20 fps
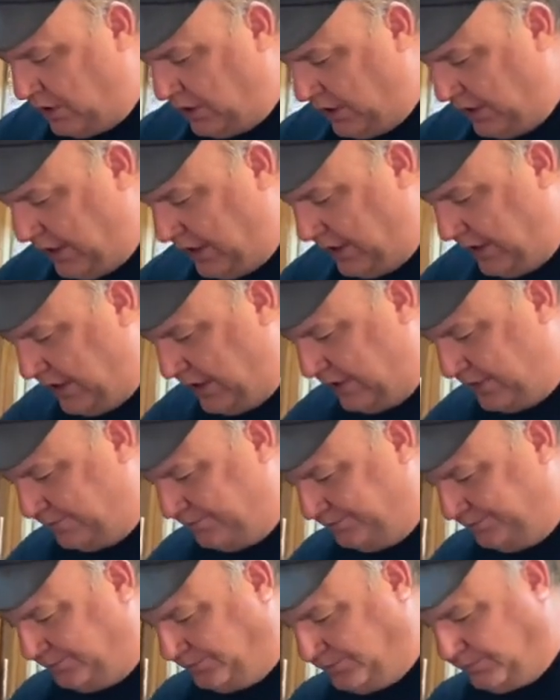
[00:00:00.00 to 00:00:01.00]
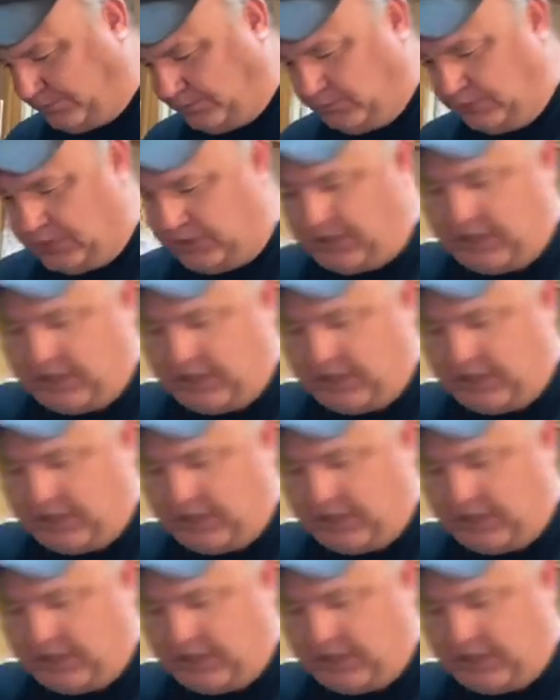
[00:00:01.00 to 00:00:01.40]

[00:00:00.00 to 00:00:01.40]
and with that